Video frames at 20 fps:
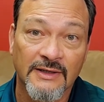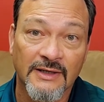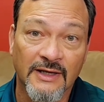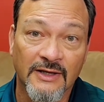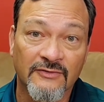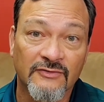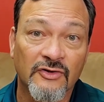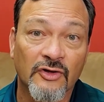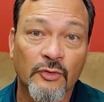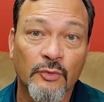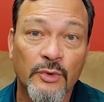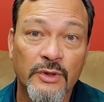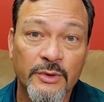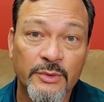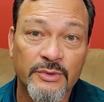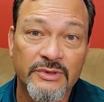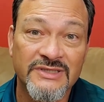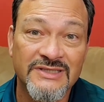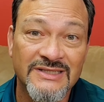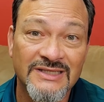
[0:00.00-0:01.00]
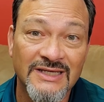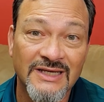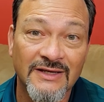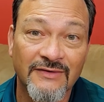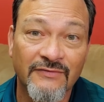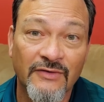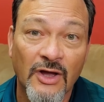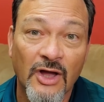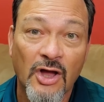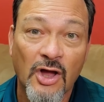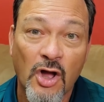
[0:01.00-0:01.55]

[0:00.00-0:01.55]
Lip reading: And so we receive